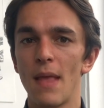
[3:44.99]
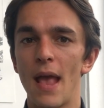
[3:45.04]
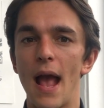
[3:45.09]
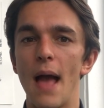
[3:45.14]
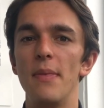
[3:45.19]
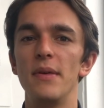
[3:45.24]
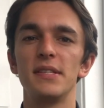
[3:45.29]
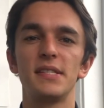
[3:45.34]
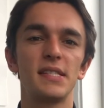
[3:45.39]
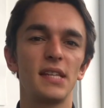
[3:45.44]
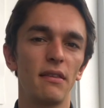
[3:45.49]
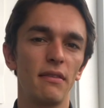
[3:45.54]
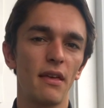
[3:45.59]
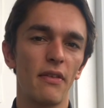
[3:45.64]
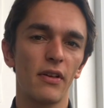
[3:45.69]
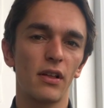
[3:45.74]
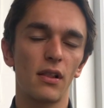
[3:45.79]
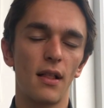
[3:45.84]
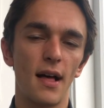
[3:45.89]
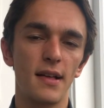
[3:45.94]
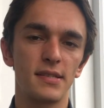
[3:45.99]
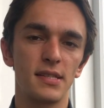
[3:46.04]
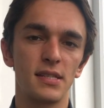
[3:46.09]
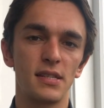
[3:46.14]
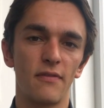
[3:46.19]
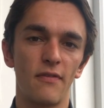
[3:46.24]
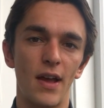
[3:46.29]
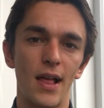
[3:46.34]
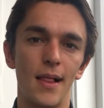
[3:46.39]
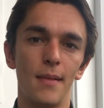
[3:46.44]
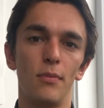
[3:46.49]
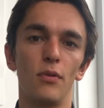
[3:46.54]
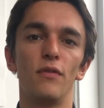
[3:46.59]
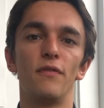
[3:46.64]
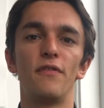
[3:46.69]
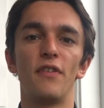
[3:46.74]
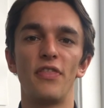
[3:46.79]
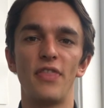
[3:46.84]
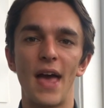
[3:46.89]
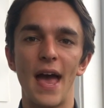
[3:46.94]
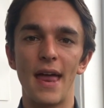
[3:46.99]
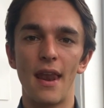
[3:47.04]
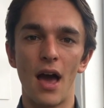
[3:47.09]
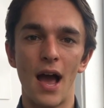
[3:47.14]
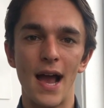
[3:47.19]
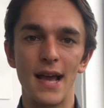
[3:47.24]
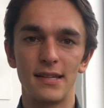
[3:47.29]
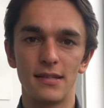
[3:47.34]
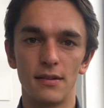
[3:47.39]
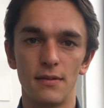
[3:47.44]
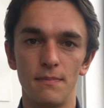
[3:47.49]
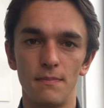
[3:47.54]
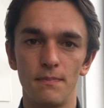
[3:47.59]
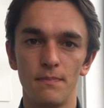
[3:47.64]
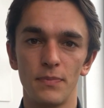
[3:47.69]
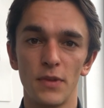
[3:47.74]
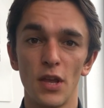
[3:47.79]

and then see the other classes available for that item.